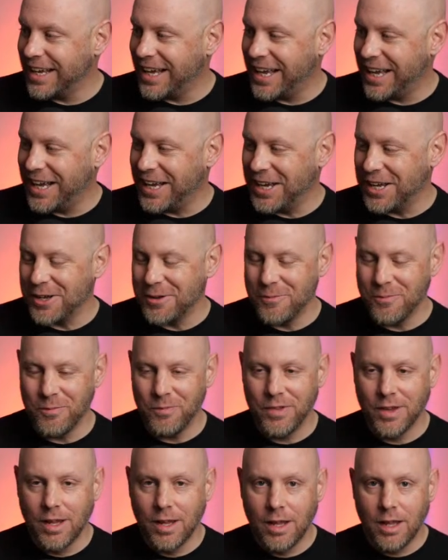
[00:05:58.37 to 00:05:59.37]

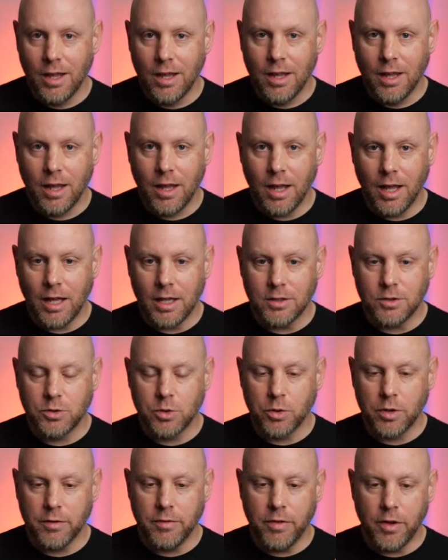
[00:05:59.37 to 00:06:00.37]

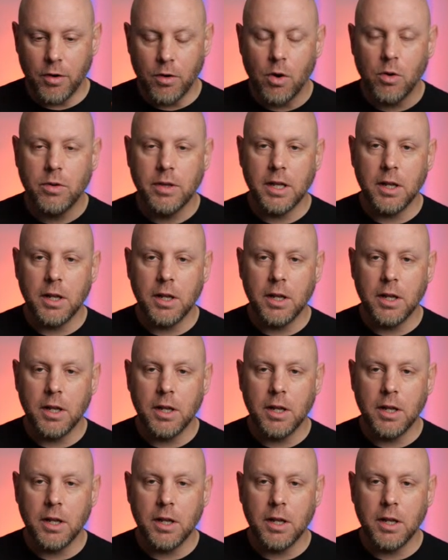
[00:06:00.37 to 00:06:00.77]
sort of their own